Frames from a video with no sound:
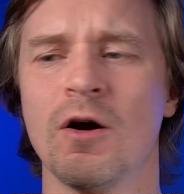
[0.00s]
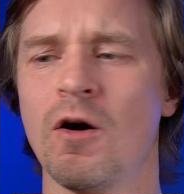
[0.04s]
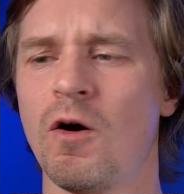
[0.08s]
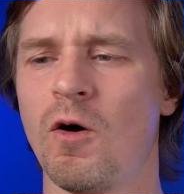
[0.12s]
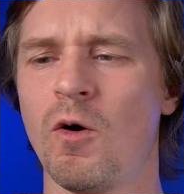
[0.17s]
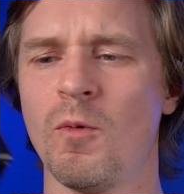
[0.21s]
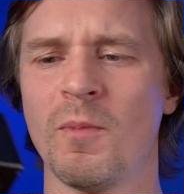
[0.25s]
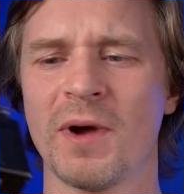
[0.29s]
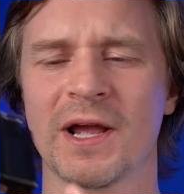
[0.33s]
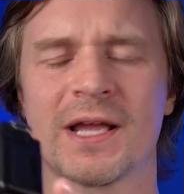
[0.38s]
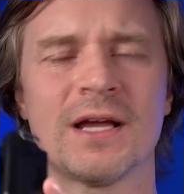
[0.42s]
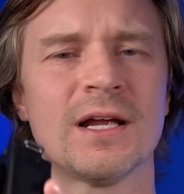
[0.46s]

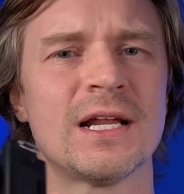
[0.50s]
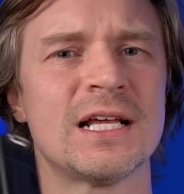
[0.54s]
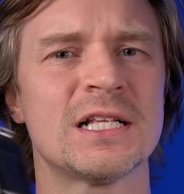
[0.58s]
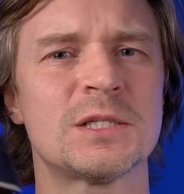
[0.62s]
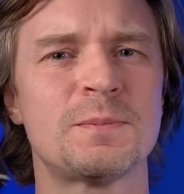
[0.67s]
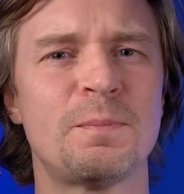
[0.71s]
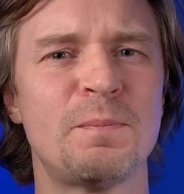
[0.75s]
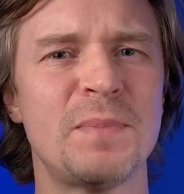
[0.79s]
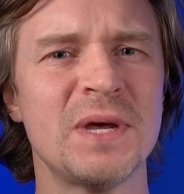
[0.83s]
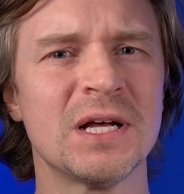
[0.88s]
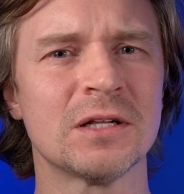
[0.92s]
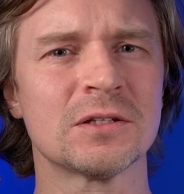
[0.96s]
Oh my god,
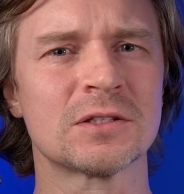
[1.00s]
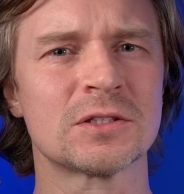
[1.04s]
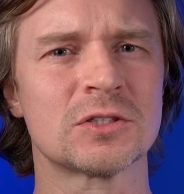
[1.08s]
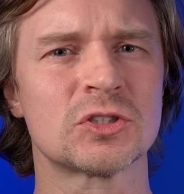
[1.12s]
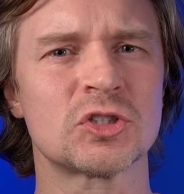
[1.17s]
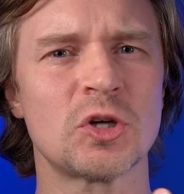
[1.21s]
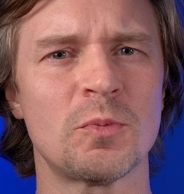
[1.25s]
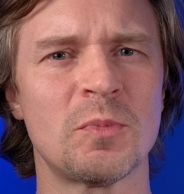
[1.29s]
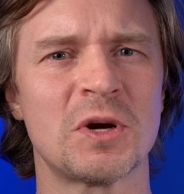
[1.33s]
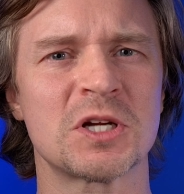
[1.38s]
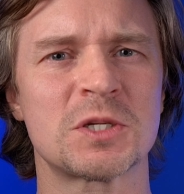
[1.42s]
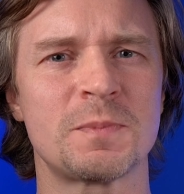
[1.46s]
it's built
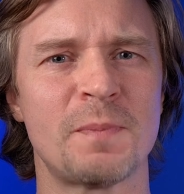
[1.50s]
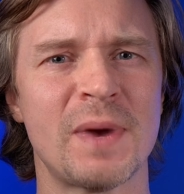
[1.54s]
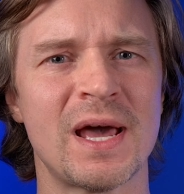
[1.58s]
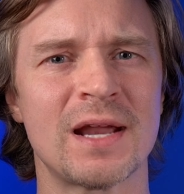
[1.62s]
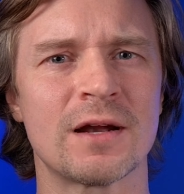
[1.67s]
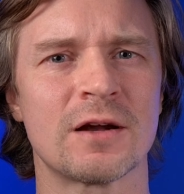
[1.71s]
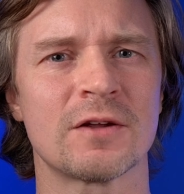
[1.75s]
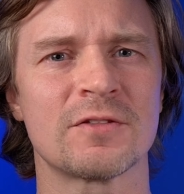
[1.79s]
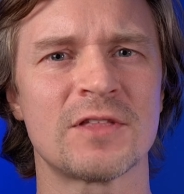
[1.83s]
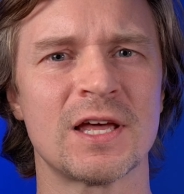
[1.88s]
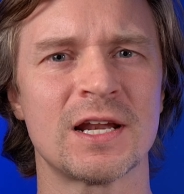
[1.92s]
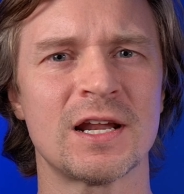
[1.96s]
so much
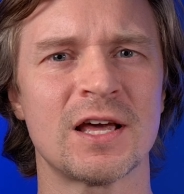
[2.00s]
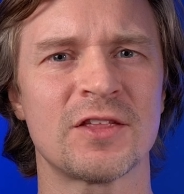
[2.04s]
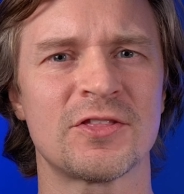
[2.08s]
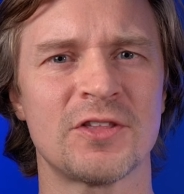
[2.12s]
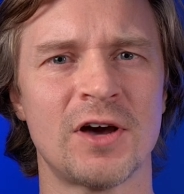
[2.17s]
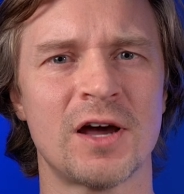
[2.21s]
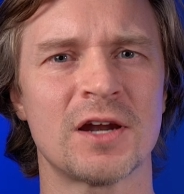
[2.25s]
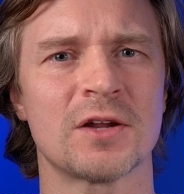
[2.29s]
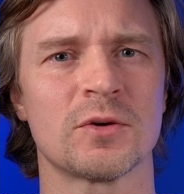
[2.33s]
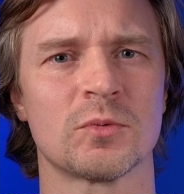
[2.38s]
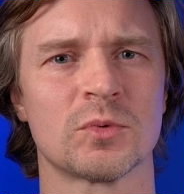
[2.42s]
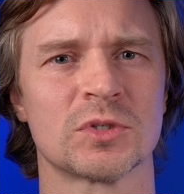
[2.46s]
better than I
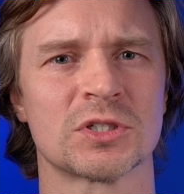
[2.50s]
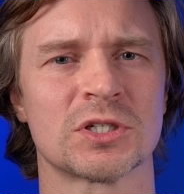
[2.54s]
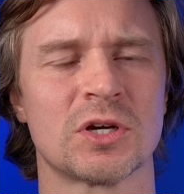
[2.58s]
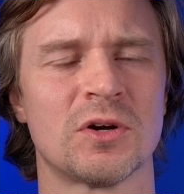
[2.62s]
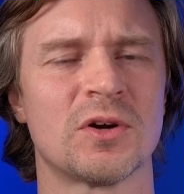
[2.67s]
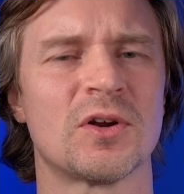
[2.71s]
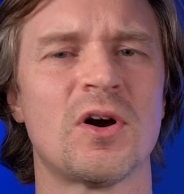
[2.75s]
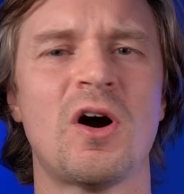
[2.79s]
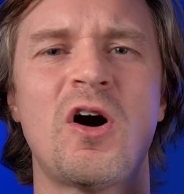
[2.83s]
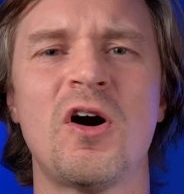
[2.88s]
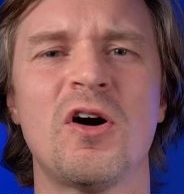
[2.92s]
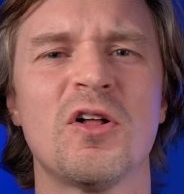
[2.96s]
thought it was
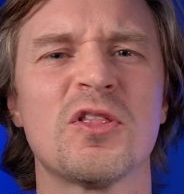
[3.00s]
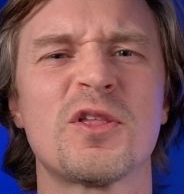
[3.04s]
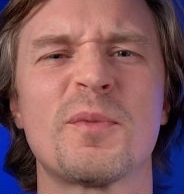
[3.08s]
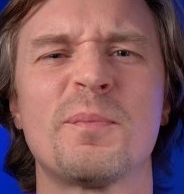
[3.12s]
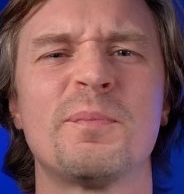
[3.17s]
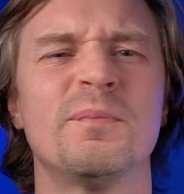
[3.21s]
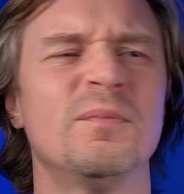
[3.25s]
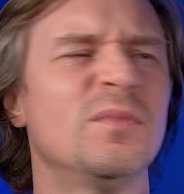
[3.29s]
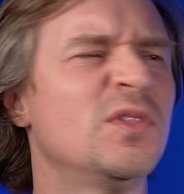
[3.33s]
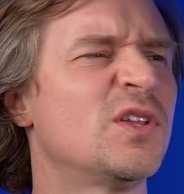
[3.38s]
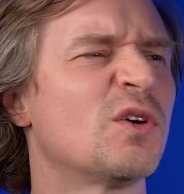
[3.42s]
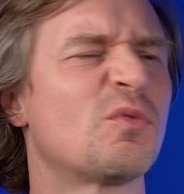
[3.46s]
going to. All
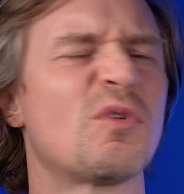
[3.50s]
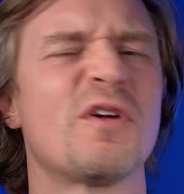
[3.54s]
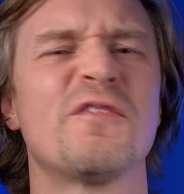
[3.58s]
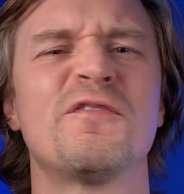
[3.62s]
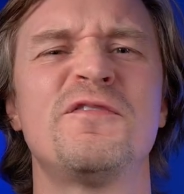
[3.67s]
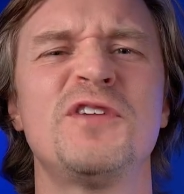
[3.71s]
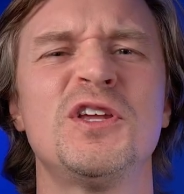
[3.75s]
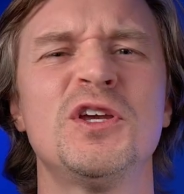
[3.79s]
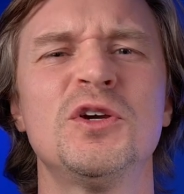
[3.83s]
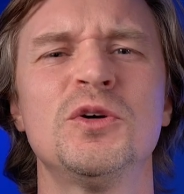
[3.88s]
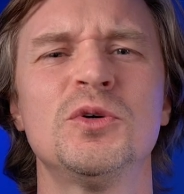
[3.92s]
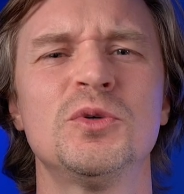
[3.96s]
the
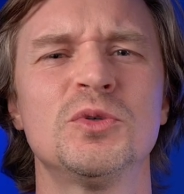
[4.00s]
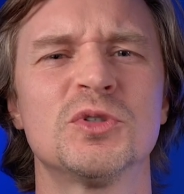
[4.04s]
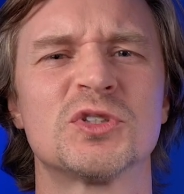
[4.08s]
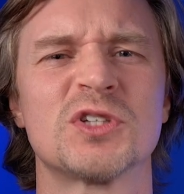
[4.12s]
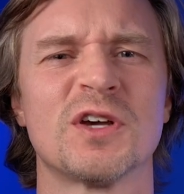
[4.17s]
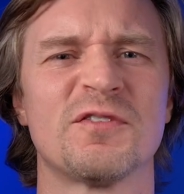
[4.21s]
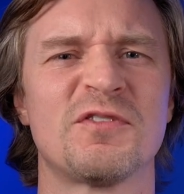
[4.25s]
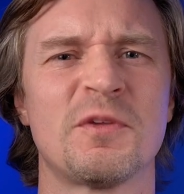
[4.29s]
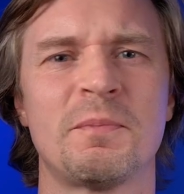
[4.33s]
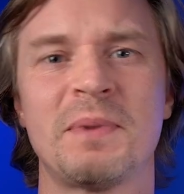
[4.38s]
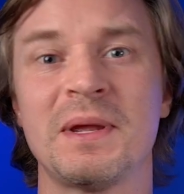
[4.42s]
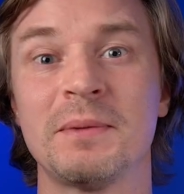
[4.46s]
reviews
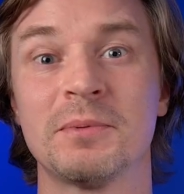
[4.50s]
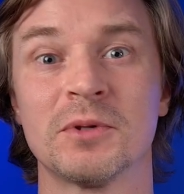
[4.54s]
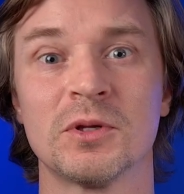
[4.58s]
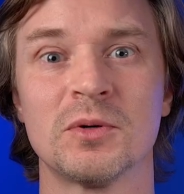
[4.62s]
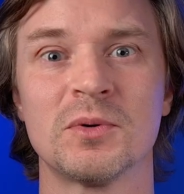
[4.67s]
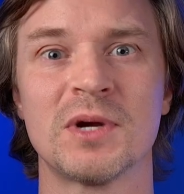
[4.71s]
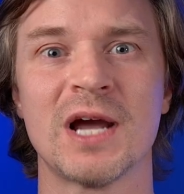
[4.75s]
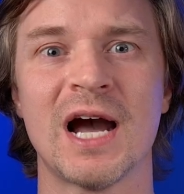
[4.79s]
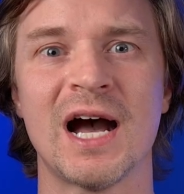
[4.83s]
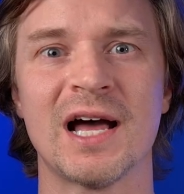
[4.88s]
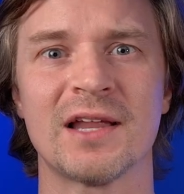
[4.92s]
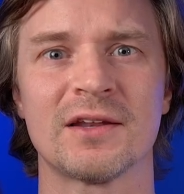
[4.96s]
of the people
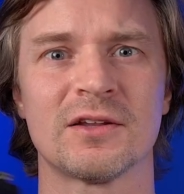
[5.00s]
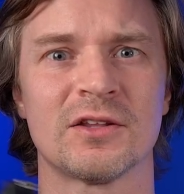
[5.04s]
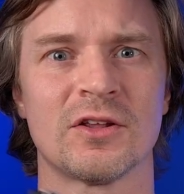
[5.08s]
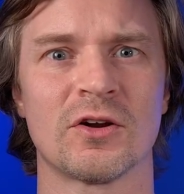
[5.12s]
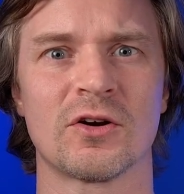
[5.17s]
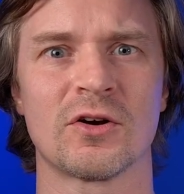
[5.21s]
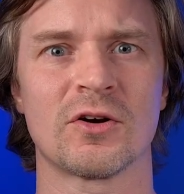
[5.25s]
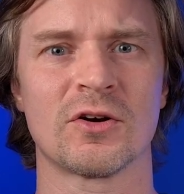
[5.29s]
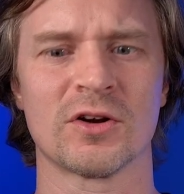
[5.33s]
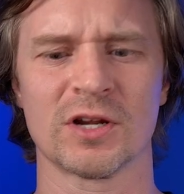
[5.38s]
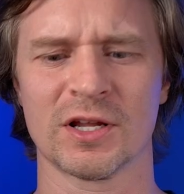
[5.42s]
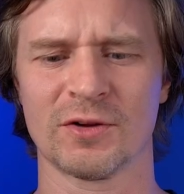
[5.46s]
who got
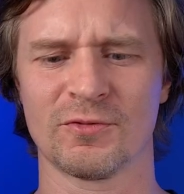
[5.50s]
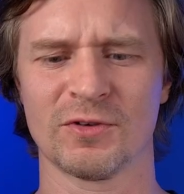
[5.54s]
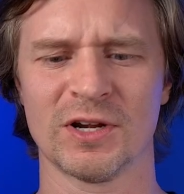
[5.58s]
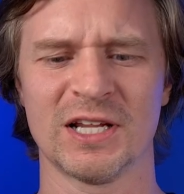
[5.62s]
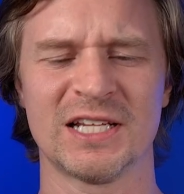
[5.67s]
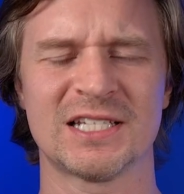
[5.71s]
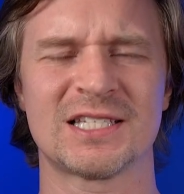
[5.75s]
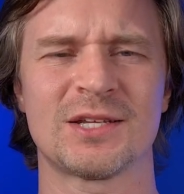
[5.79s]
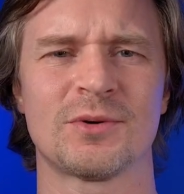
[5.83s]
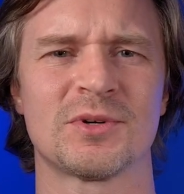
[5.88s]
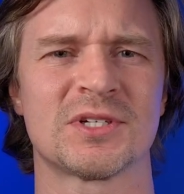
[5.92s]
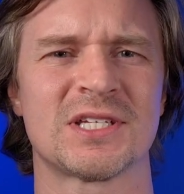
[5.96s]
the early
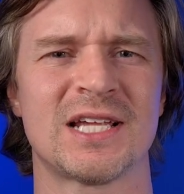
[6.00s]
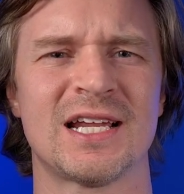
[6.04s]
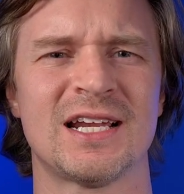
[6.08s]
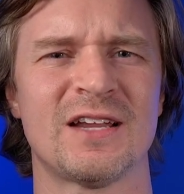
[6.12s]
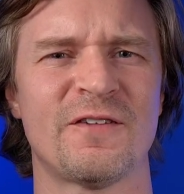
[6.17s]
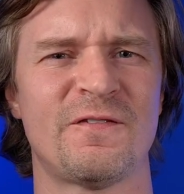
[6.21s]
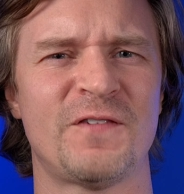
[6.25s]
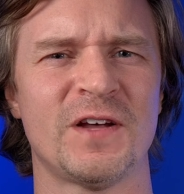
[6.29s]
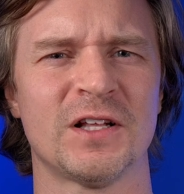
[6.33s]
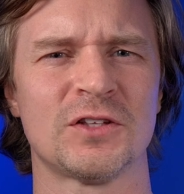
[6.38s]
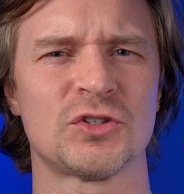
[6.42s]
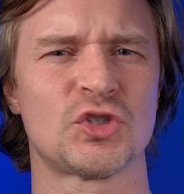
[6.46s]
release, they were saying
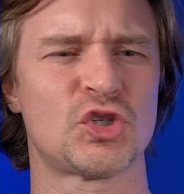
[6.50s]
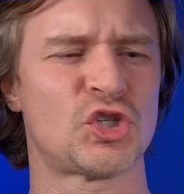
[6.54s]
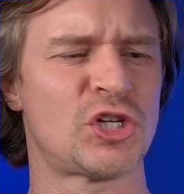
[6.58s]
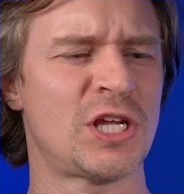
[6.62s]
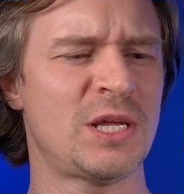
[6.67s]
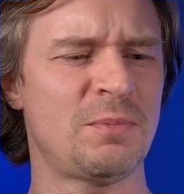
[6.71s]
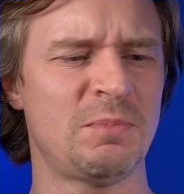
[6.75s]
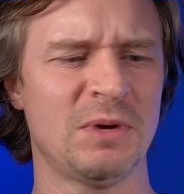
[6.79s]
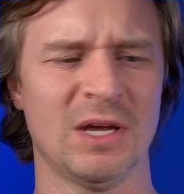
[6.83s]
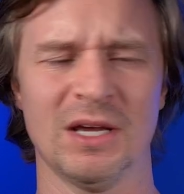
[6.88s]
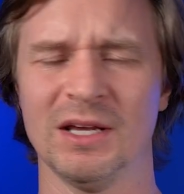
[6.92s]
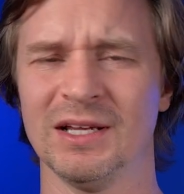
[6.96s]
it felt
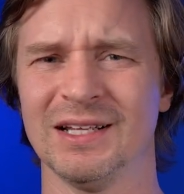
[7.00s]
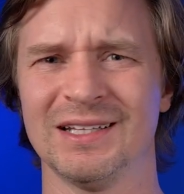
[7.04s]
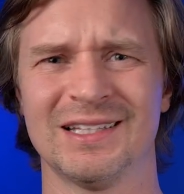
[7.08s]
cheap.